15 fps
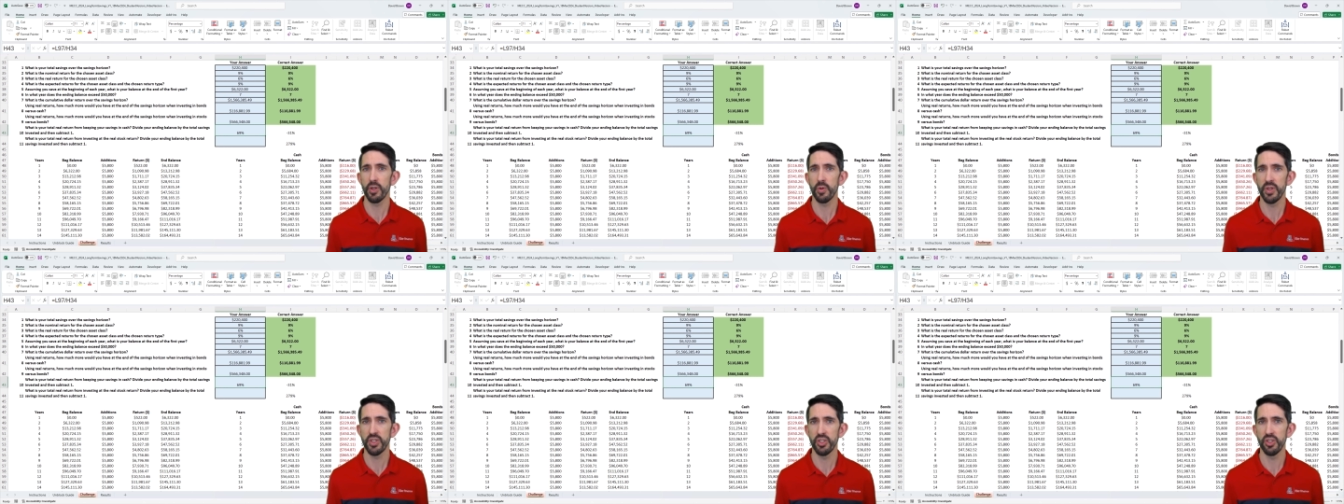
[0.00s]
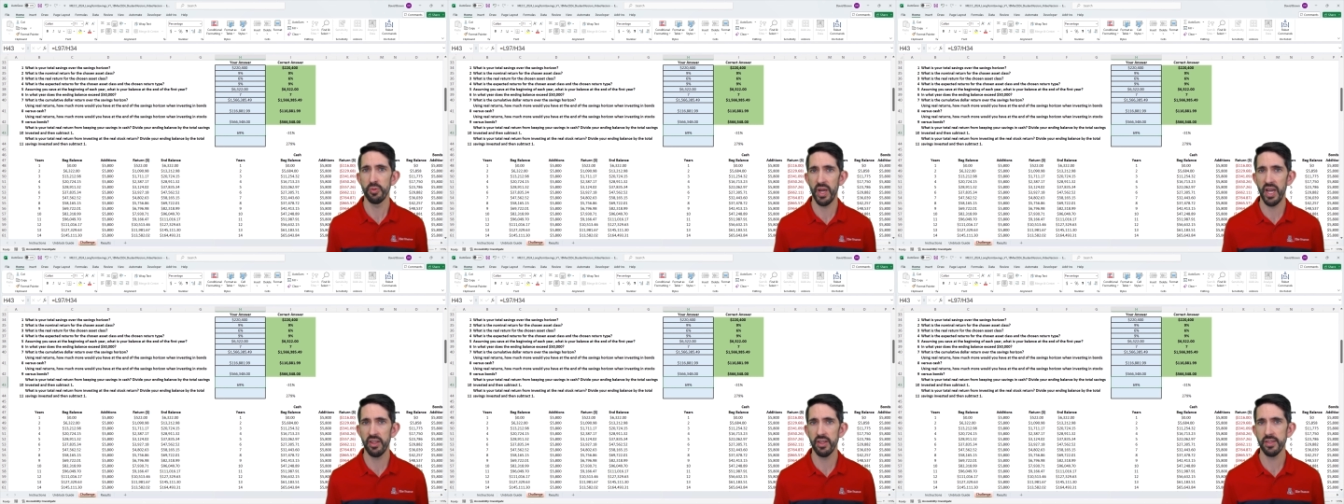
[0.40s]
original
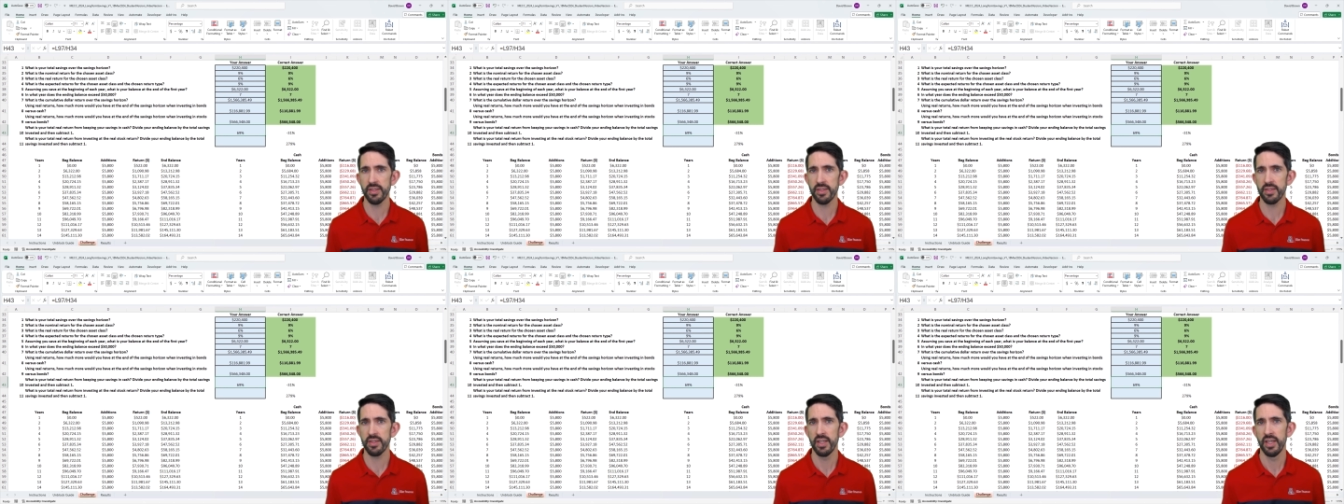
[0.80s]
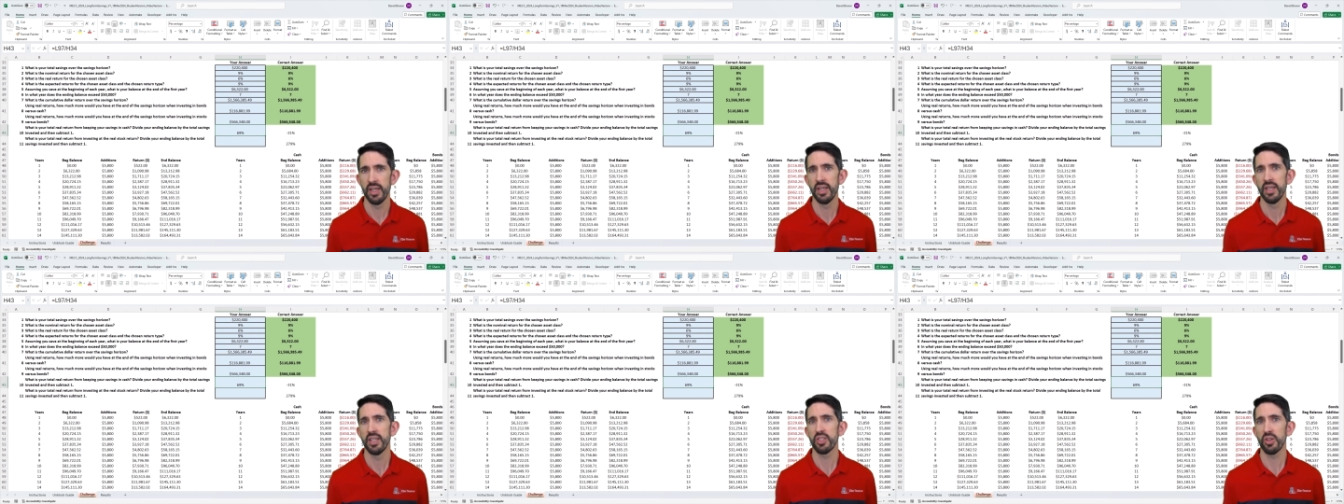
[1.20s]
balance.
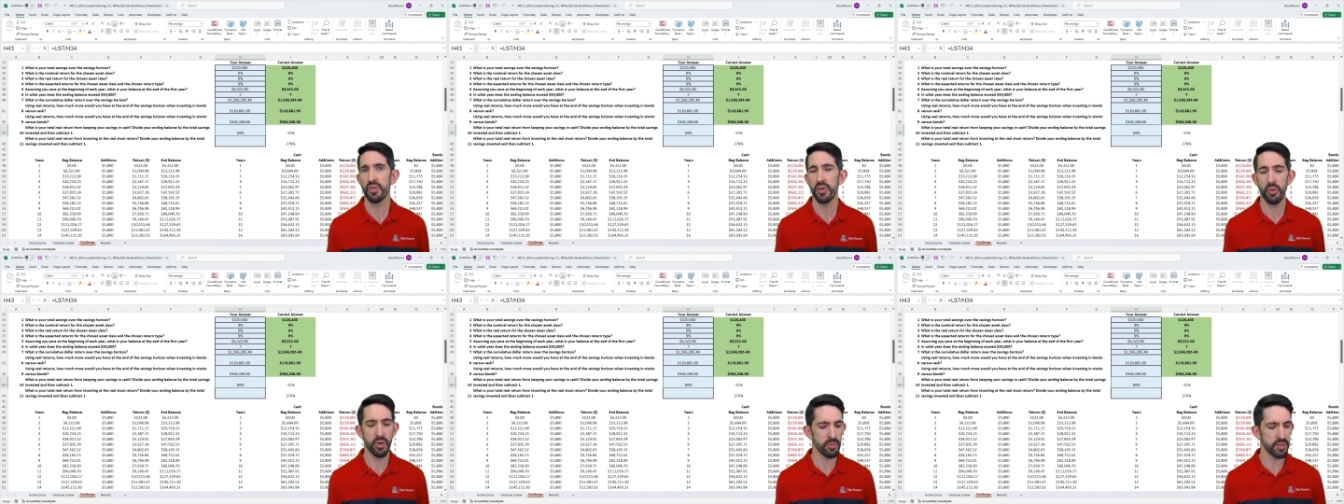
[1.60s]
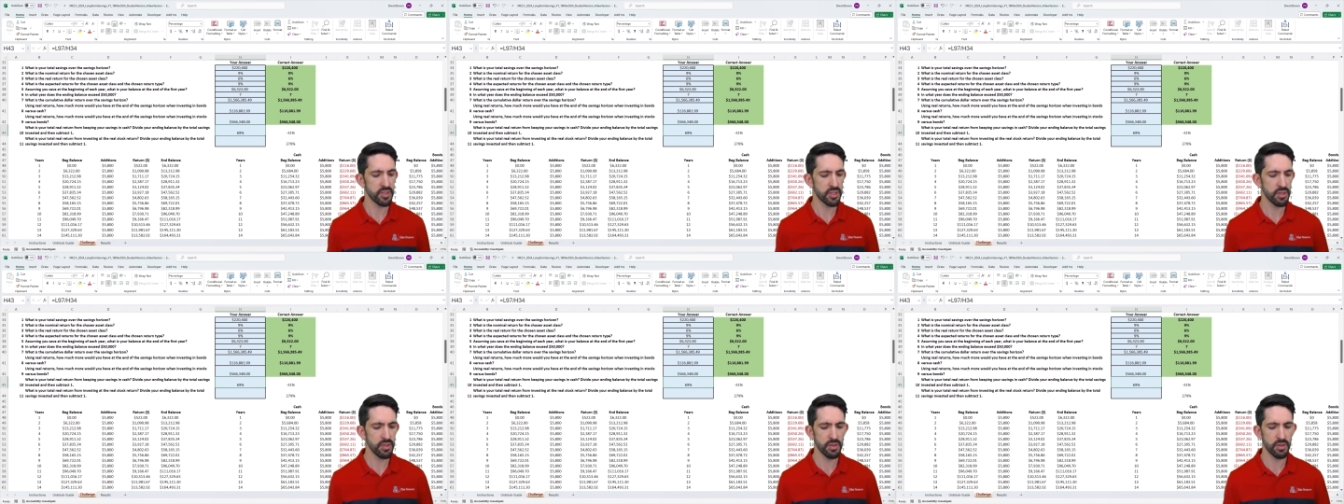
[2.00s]
So if you want to
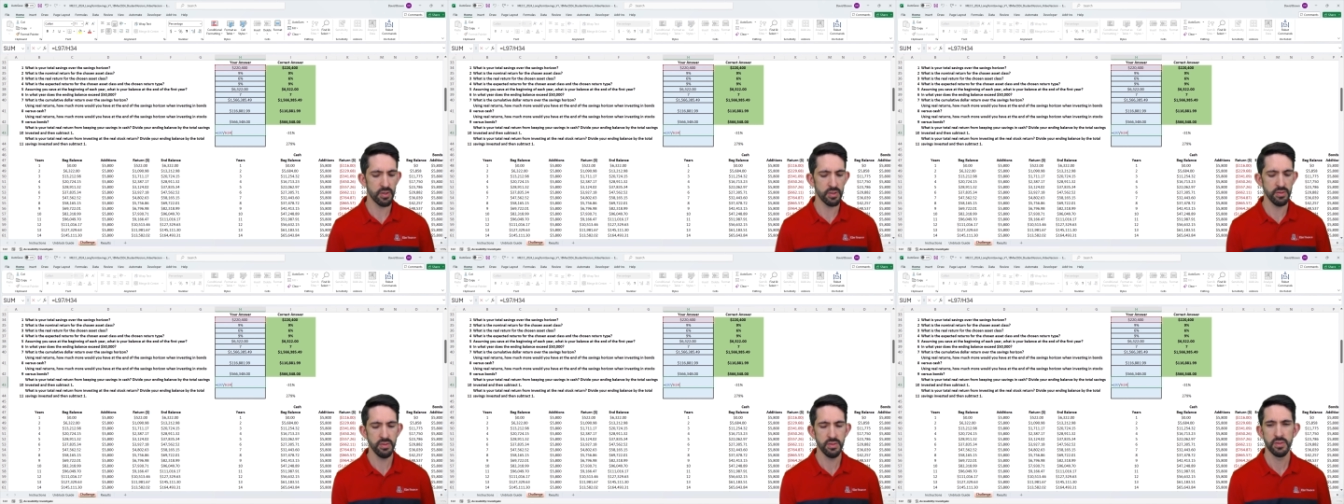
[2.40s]
return,